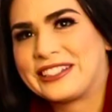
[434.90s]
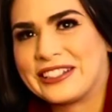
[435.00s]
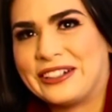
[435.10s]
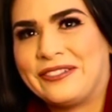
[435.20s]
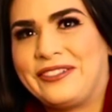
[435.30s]

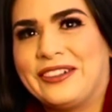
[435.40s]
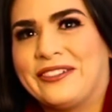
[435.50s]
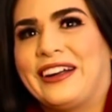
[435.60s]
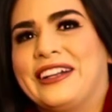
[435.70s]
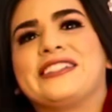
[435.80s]
So if you
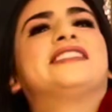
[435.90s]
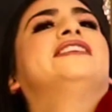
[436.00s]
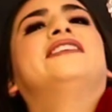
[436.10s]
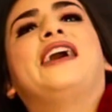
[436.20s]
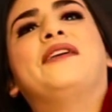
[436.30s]
want
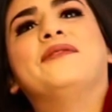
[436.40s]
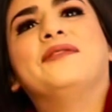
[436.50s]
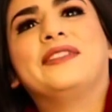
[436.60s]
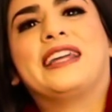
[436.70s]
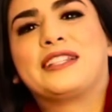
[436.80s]
to,
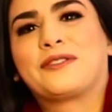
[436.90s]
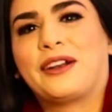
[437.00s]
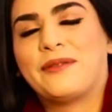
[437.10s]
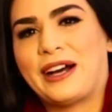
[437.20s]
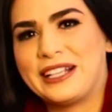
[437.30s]
um, that's
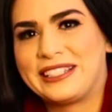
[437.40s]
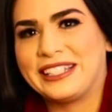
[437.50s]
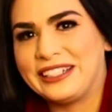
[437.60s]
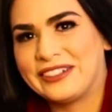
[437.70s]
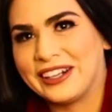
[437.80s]
one of my
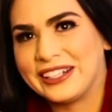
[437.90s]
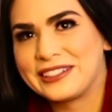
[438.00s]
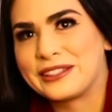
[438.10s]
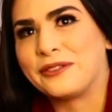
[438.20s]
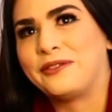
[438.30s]

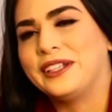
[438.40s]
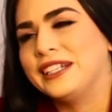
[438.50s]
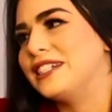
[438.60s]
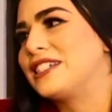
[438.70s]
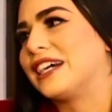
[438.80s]
secrets. The Fit
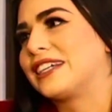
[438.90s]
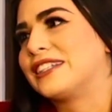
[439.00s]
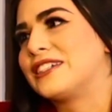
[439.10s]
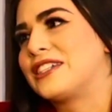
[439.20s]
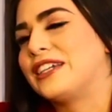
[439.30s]

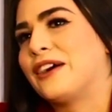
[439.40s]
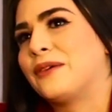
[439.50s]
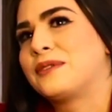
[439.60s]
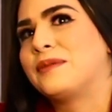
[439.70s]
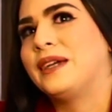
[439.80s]
Injector. She
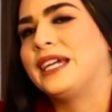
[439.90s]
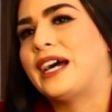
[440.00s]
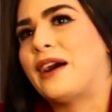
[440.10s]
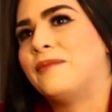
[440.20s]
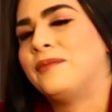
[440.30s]
helped me
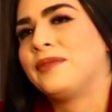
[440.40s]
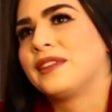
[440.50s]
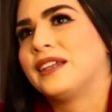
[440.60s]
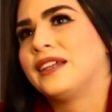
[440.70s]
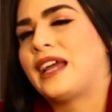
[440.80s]
um,
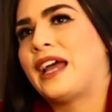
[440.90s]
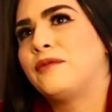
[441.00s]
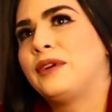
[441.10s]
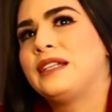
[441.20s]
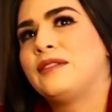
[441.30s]

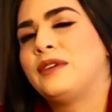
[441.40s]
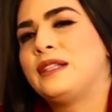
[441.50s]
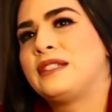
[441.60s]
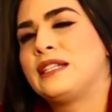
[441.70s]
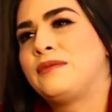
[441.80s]
and we, we
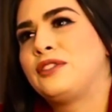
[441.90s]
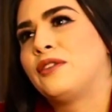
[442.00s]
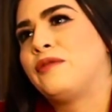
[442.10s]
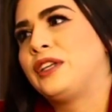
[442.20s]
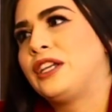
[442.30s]
did
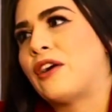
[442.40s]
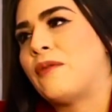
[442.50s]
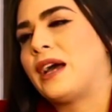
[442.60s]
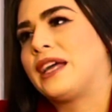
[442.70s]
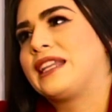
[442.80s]
do a video
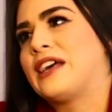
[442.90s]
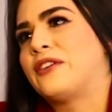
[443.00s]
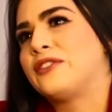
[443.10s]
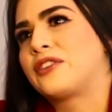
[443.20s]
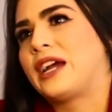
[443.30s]
about that
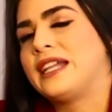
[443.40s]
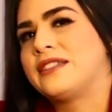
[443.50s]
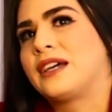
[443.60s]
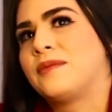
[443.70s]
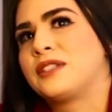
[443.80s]
on
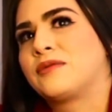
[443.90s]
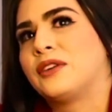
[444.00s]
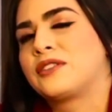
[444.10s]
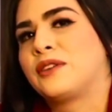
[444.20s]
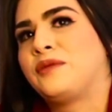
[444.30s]
TransHub as
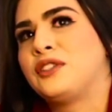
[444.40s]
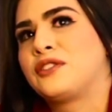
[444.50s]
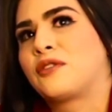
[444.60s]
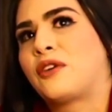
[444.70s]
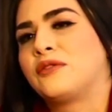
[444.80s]
well. So if you
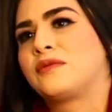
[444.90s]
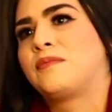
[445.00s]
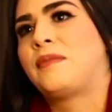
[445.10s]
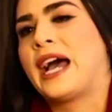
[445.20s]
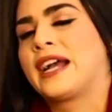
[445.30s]
scroll
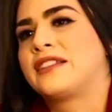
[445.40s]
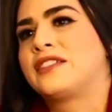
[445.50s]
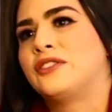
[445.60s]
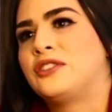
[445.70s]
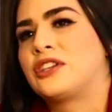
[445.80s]
back
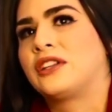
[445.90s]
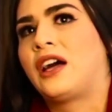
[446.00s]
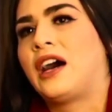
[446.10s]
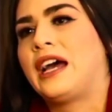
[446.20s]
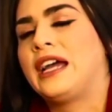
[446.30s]
to
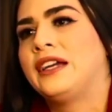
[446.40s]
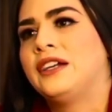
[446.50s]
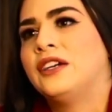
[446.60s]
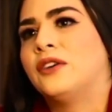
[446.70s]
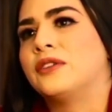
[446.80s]
July
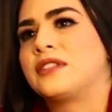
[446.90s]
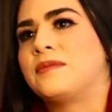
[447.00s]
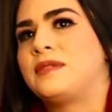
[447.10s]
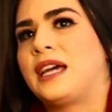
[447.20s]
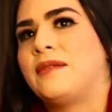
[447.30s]
um, or
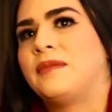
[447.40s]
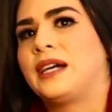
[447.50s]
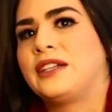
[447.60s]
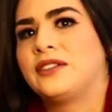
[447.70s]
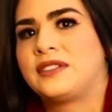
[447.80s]

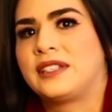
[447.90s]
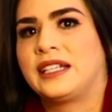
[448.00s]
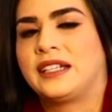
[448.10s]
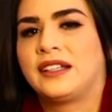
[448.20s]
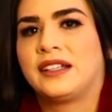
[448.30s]
September, you'll some see. some of the